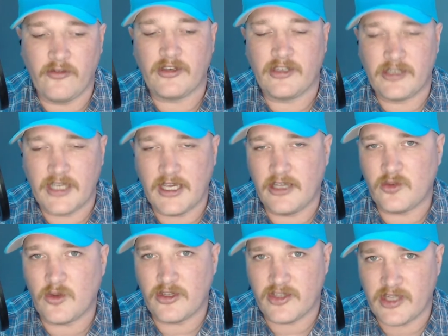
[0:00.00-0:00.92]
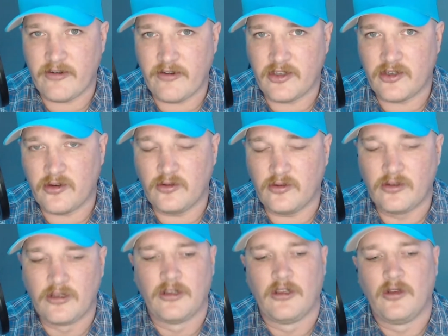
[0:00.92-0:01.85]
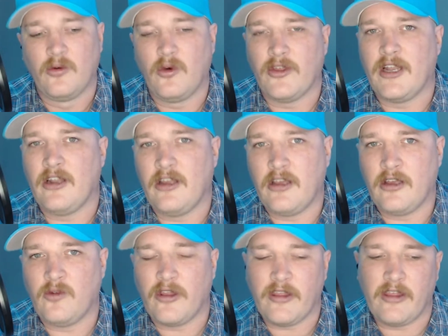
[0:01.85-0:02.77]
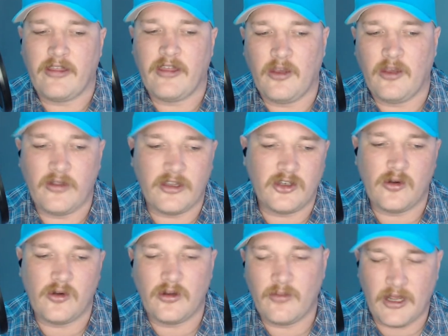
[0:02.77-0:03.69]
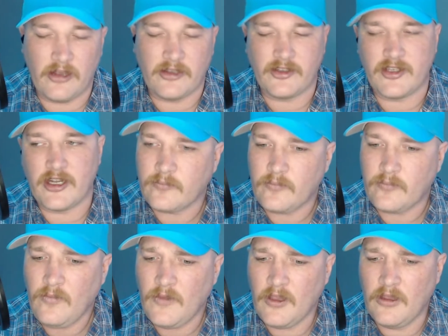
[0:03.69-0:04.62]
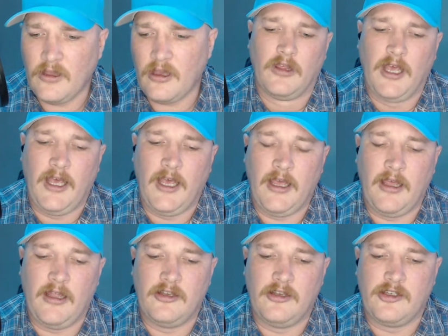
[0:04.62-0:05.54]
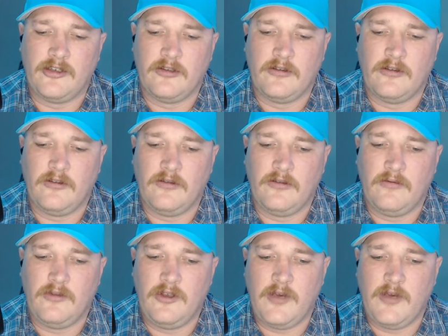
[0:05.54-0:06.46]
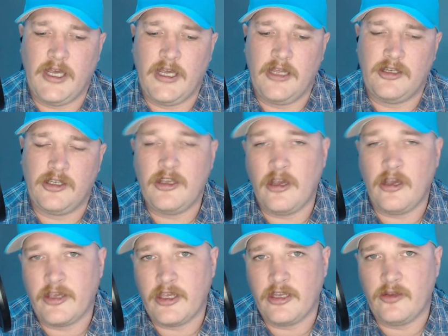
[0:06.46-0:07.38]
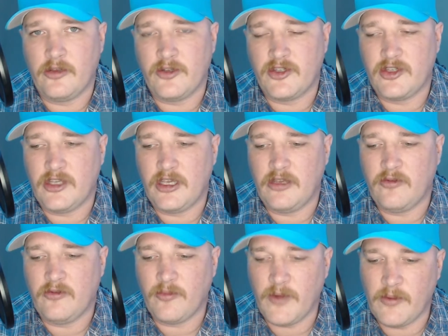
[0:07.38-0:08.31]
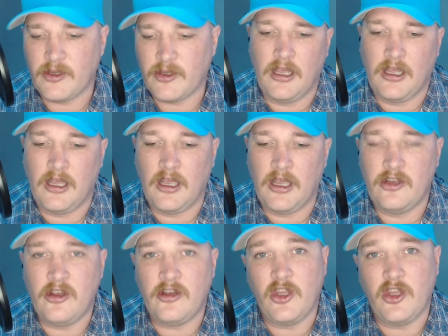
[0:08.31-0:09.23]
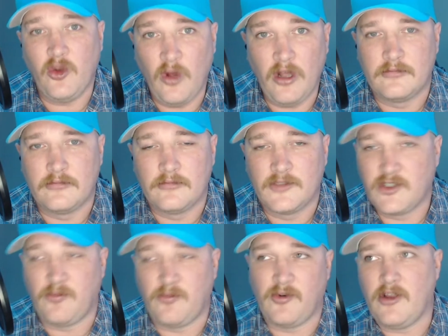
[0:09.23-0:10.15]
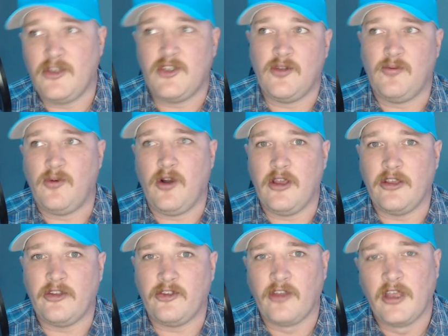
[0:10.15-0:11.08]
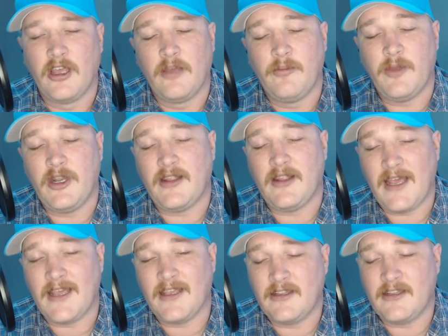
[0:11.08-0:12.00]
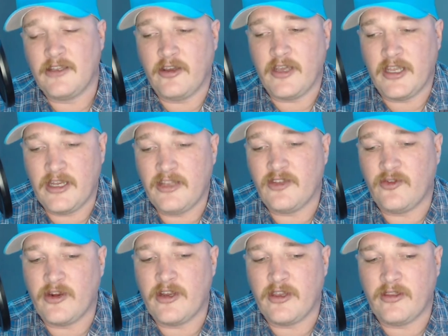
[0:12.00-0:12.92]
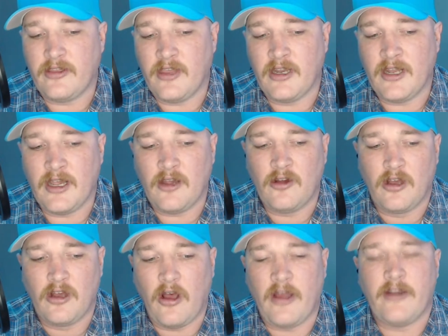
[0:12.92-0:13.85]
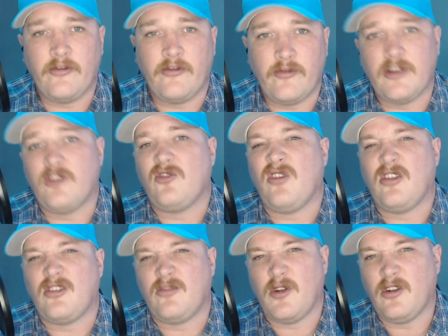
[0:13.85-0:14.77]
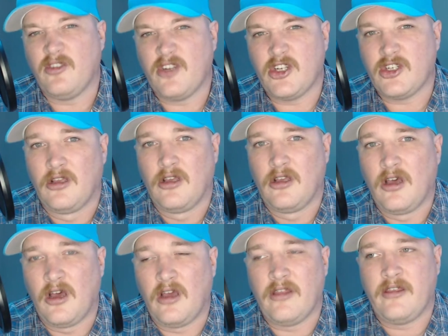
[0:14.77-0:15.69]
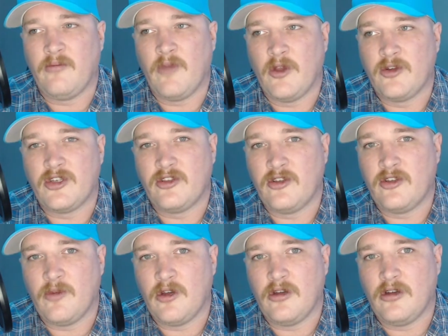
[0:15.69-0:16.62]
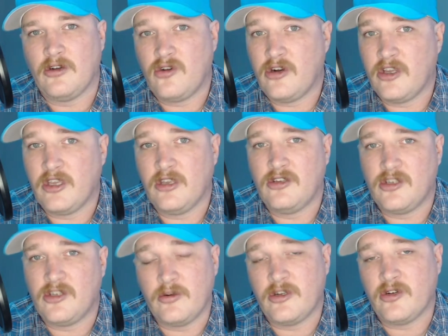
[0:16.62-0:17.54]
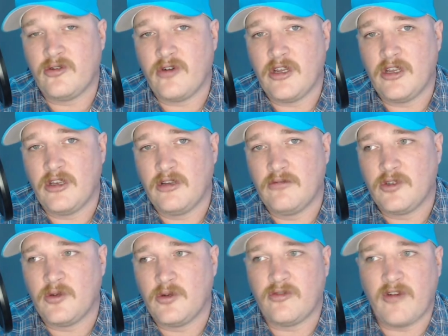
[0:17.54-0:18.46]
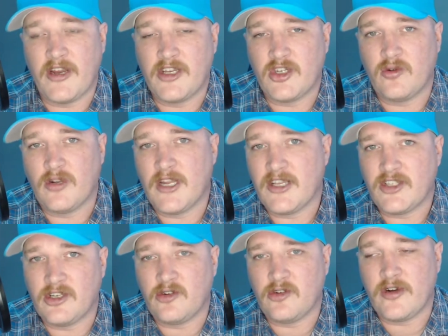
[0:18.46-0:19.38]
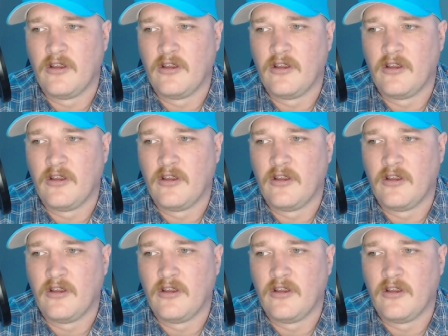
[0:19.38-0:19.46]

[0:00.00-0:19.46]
kids once they're in school. What they learn, what they think, what they talk about, etc. And you had Youngkin, who is the Republican, and Youngkin won. Surprise, surprise. But that, it is a very good thing. Now, I don't really trust politicians. I think most of them are crooked to a degree, to a greater or lesser degree.